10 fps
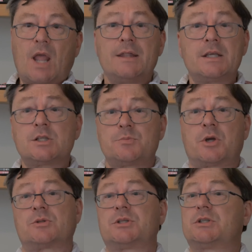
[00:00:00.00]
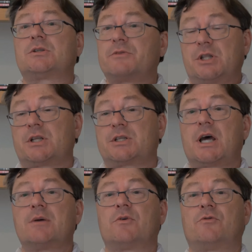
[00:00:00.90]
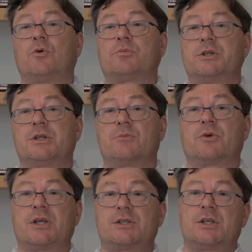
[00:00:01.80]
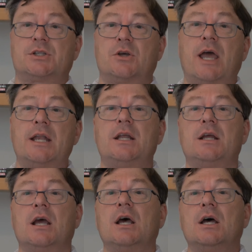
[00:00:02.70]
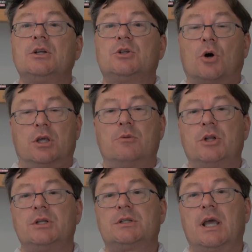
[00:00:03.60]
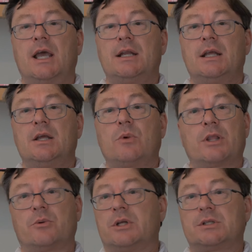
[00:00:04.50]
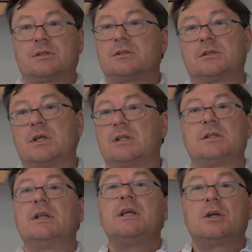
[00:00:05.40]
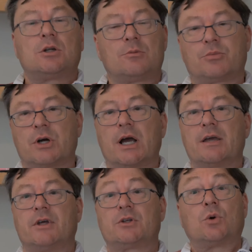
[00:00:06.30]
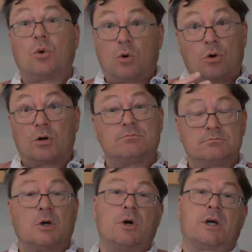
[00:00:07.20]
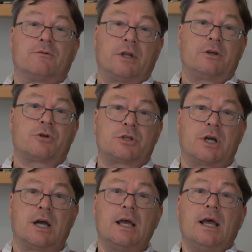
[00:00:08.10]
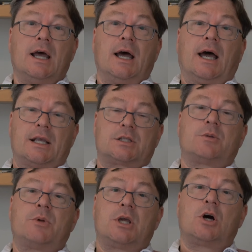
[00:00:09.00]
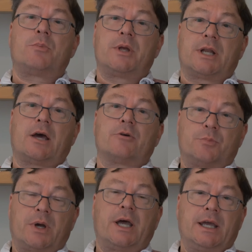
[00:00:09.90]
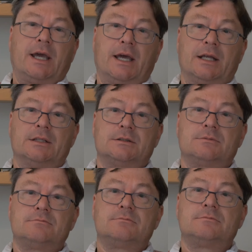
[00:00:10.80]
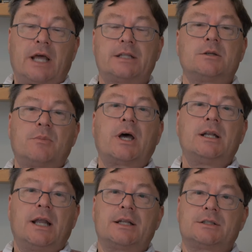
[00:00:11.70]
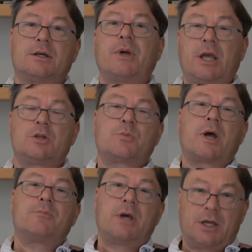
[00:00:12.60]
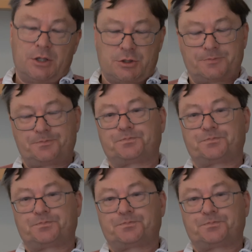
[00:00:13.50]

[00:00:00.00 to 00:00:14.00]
And this is because this is obviously the time before printing presses. So any document, any whether it's legal, private, or a work of literature, has to be copied out by hand, letter by letter, page by page.